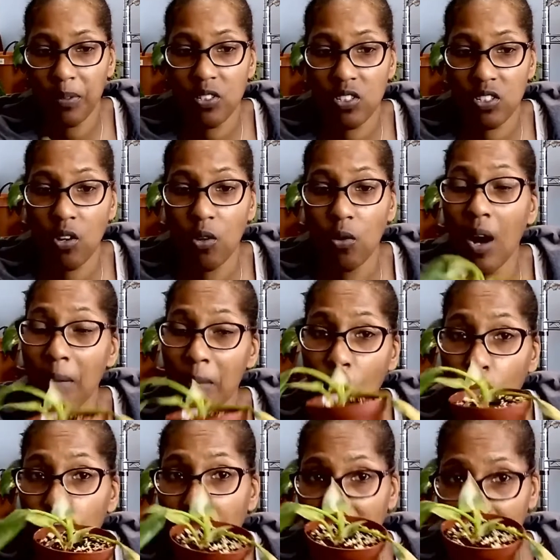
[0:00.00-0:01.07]
So I'm
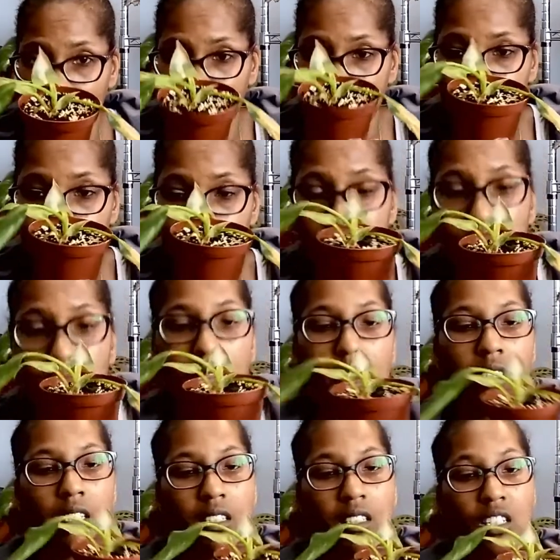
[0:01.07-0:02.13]
hoping
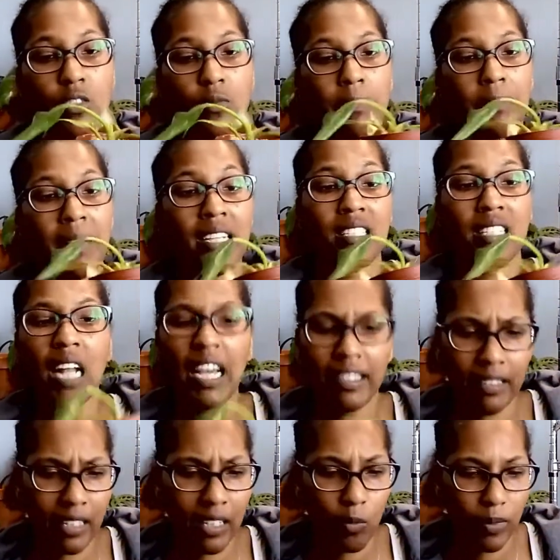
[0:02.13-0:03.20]
that this one makes it. I
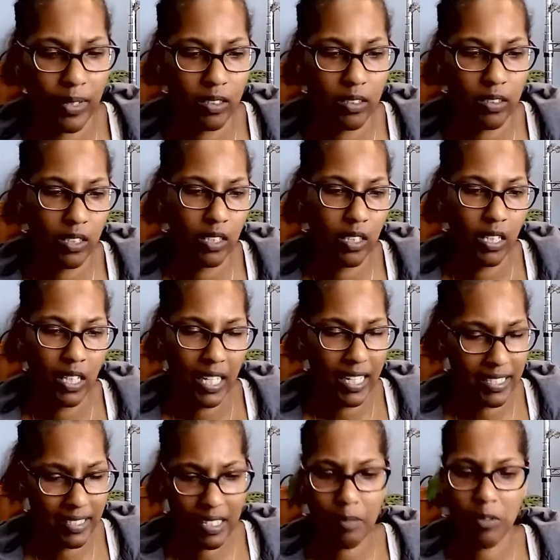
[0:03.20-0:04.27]
think it will.
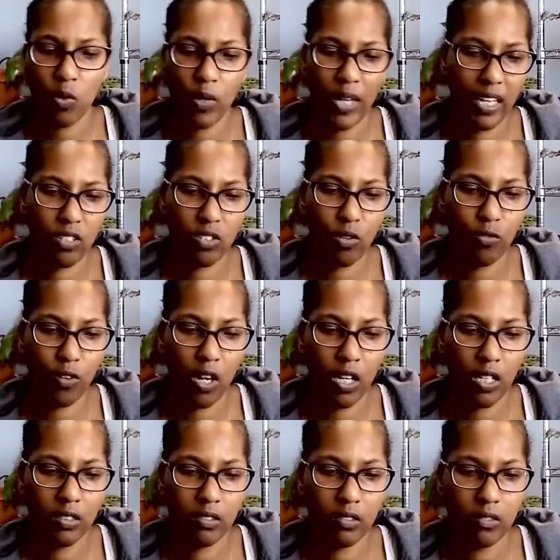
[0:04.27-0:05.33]
It seems okay so far.
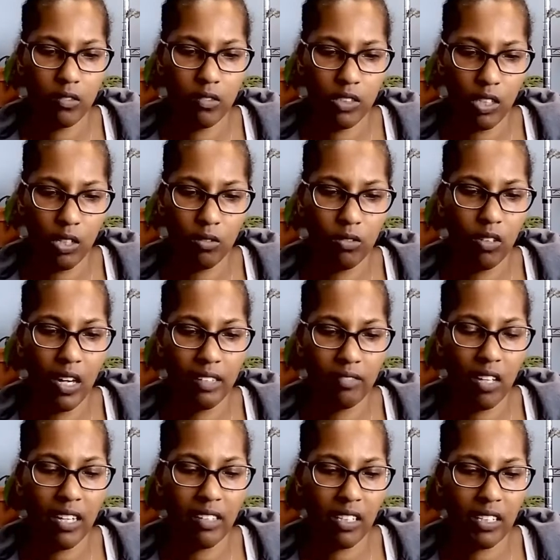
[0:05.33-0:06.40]
So
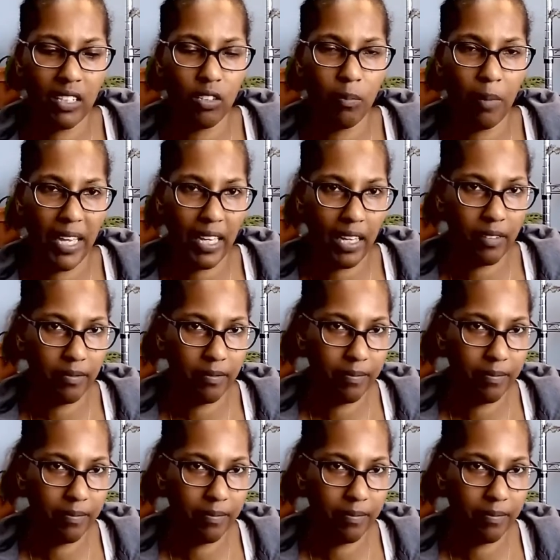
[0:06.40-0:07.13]
I think it'll make it.